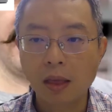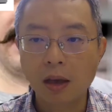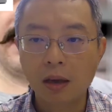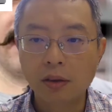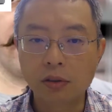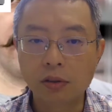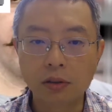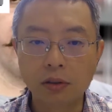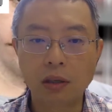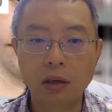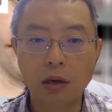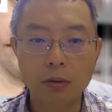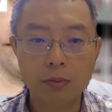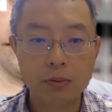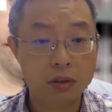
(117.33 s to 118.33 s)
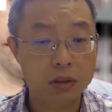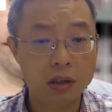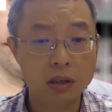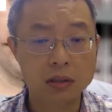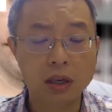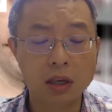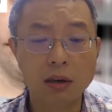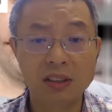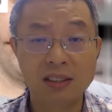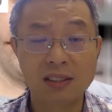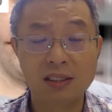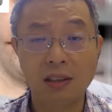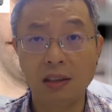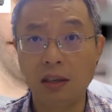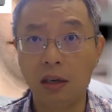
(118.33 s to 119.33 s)
So the first option is
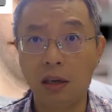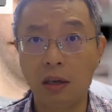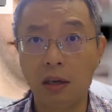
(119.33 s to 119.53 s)
obviously more